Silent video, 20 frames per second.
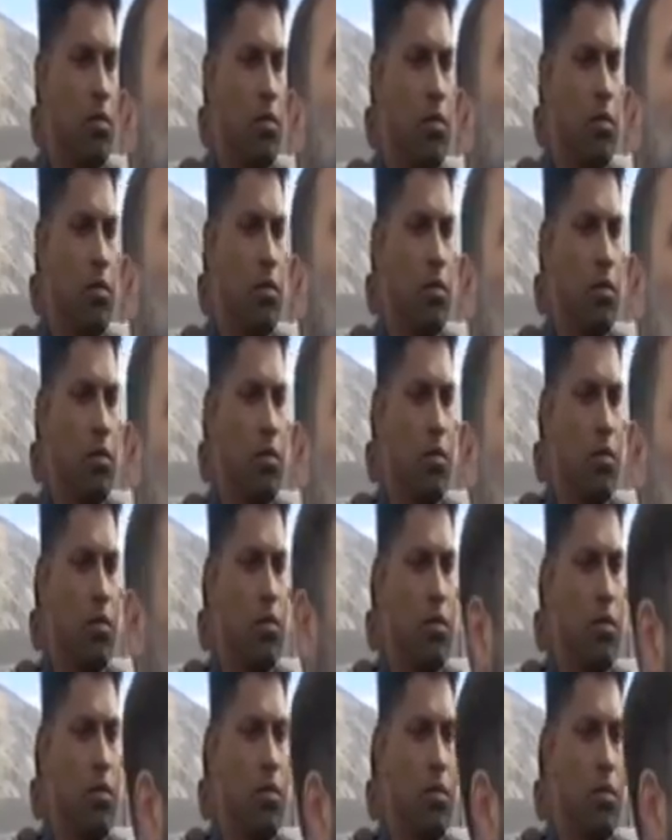
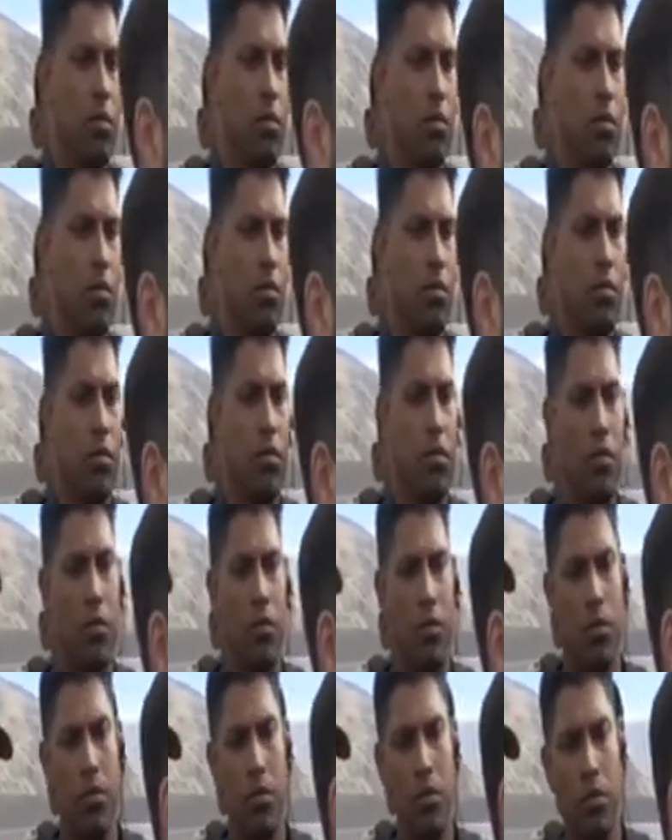
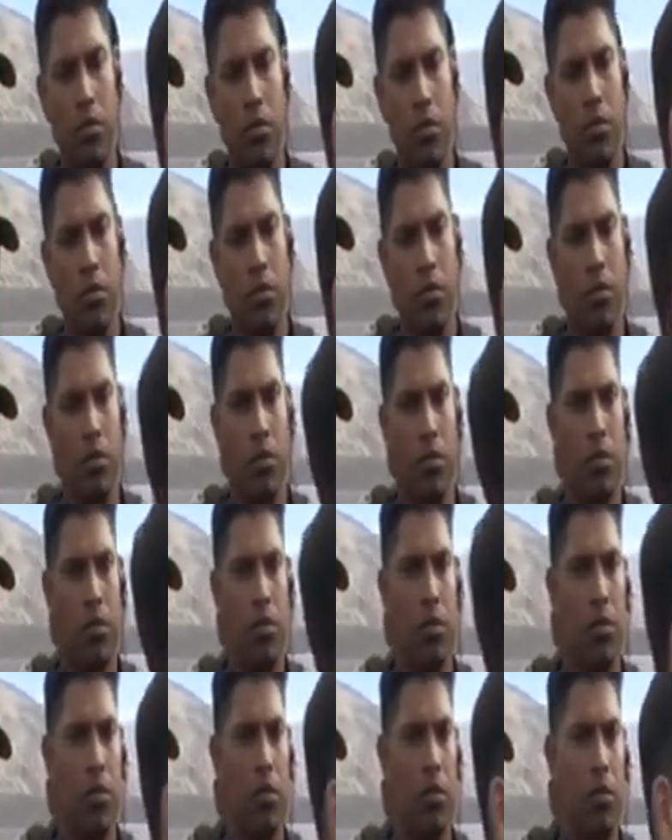
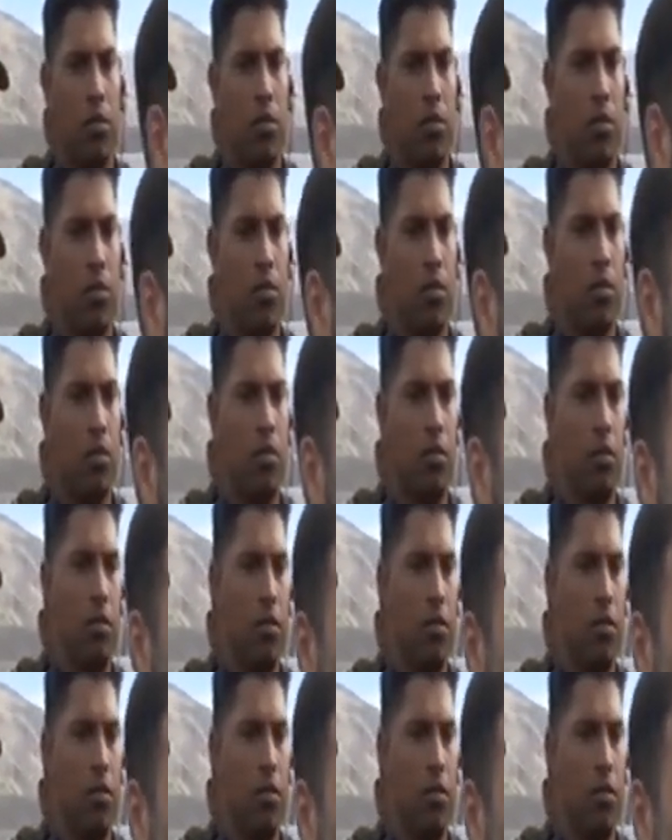(silent)